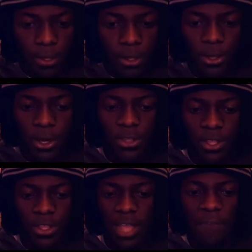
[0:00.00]
you know,
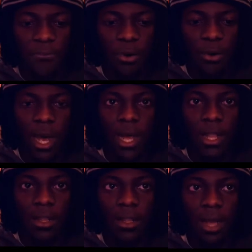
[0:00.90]
just after a
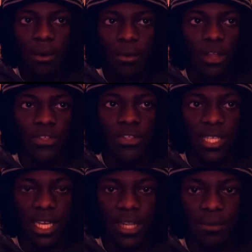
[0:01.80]
while, I would watch the
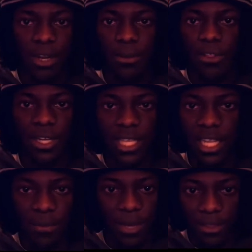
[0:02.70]
daily pretty much on a
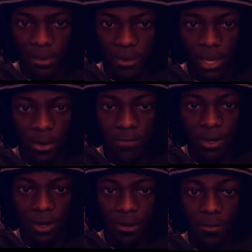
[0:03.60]
daily basis without
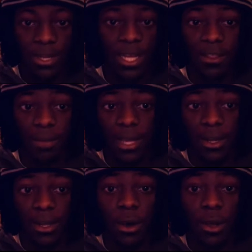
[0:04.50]
even playing the
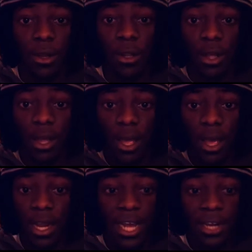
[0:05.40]
beta at all.
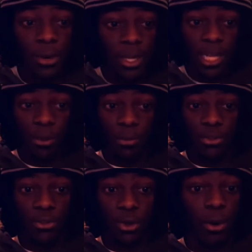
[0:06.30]
And I had no idea what
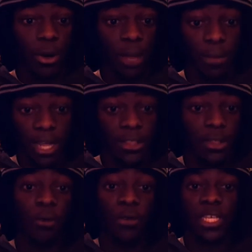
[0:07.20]
was going on,
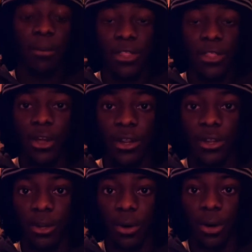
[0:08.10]
but over time I
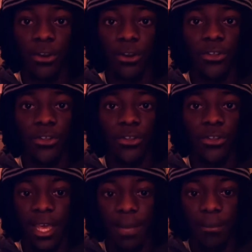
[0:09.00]
started, you know, understanding the
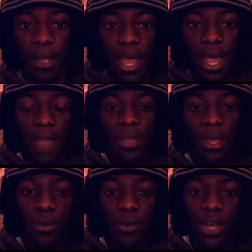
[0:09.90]
game. And
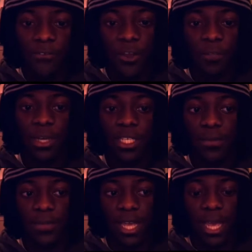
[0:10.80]
then when I first picked
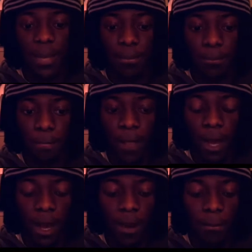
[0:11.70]
up the game,
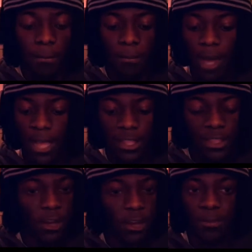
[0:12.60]
I
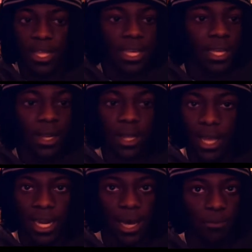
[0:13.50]
just started playing it,
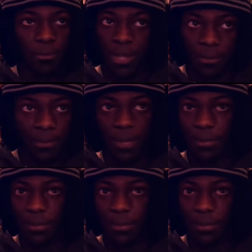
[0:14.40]
and I would play,